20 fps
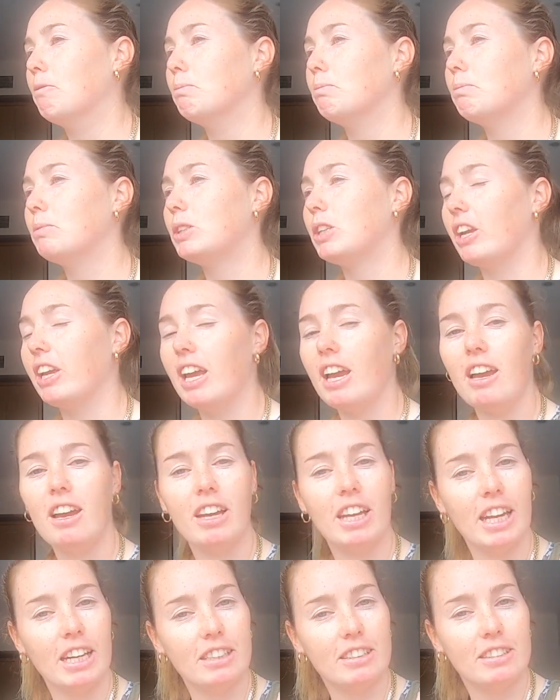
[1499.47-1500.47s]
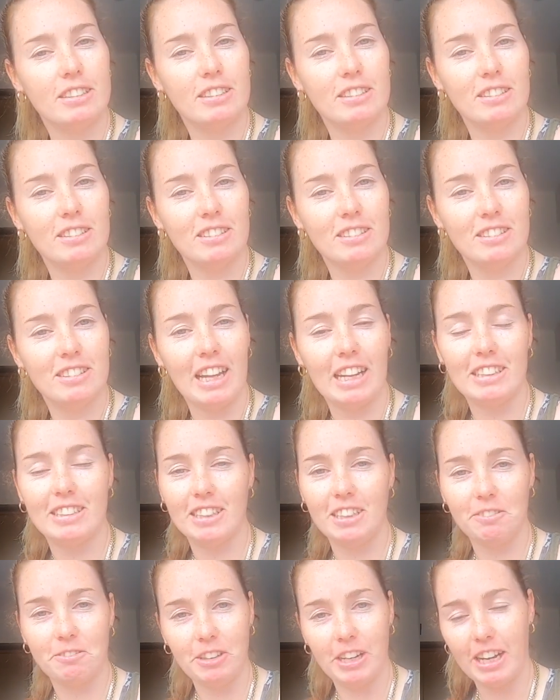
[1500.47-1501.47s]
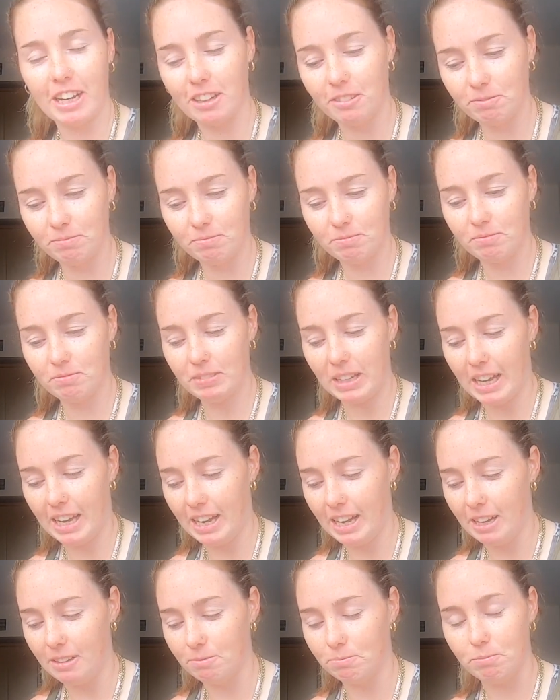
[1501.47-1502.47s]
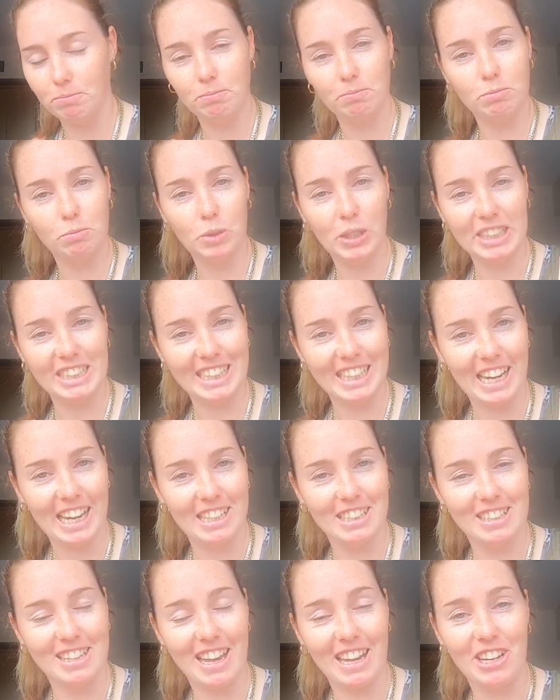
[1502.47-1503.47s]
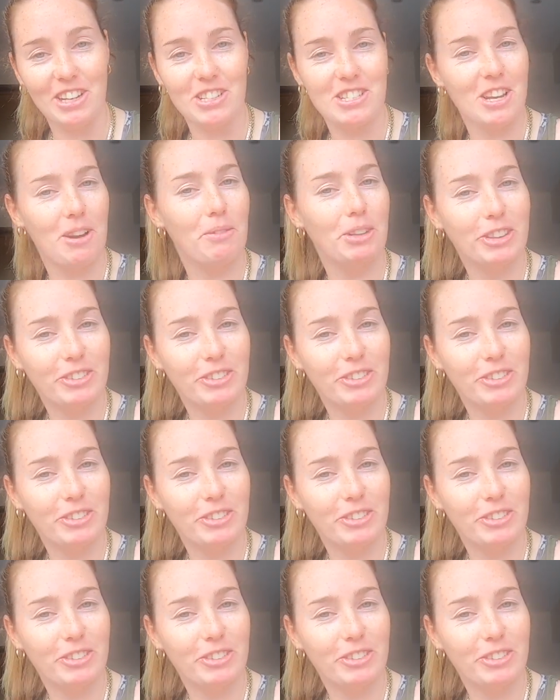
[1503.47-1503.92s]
So yeah, I guess that's it for now. Once again, thank you so much